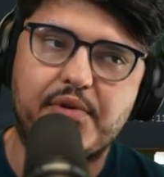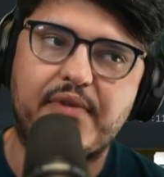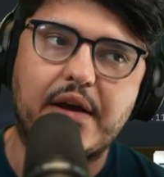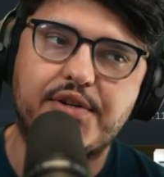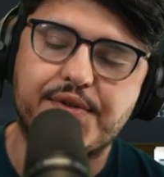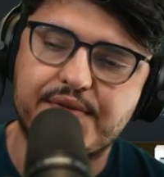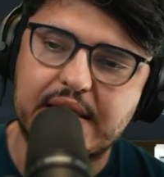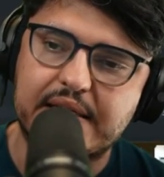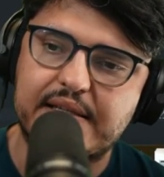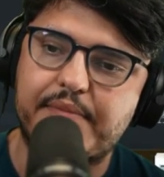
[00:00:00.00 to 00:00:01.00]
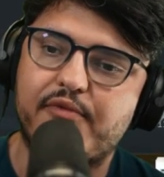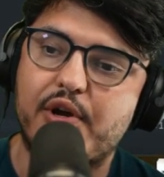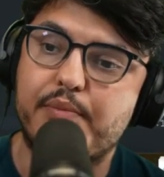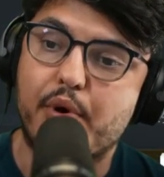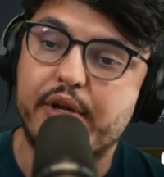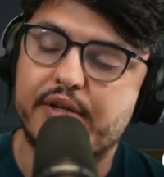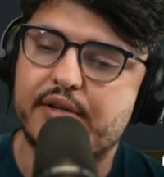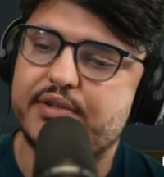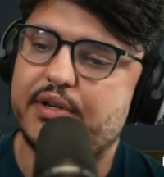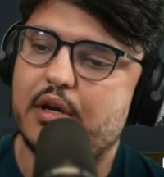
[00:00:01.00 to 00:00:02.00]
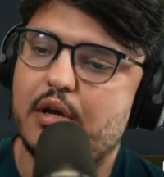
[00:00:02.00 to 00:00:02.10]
functions that accept void pointers,